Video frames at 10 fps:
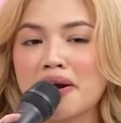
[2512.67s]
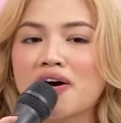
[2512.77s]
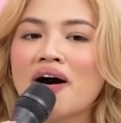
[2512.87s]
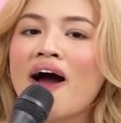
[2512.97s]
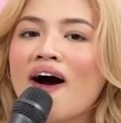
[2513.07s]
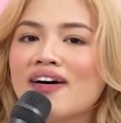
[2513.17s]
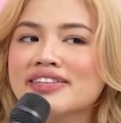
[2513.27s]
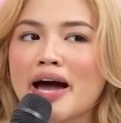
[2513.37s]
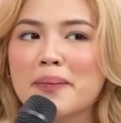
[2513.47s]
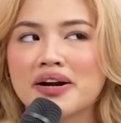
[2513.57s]
Pero
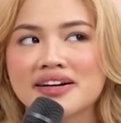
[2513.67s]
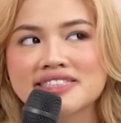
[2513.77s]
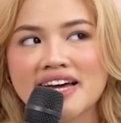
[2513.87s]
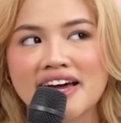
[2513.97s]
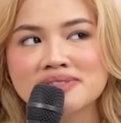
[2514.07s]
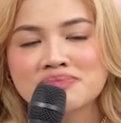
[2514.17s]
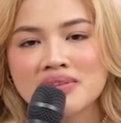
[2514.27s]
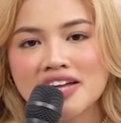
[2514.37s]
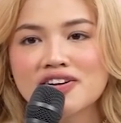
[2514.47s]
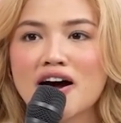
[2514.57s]
on camera kasi,
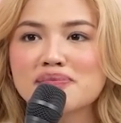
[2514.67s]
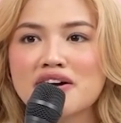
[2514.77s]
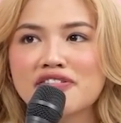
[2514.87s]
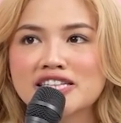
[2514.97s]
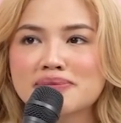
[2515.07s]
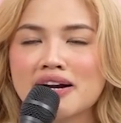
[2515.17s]
and around my friends,